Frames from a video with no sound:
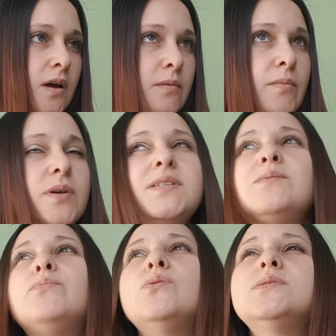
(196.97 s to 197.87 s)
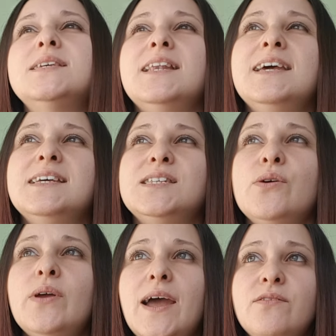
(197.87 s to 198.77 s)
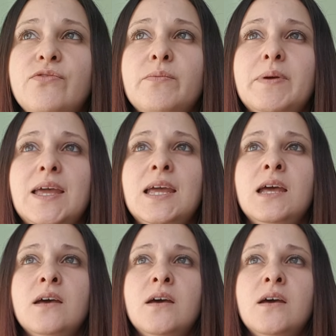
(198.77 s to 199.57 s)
Most importantly, it's okay for me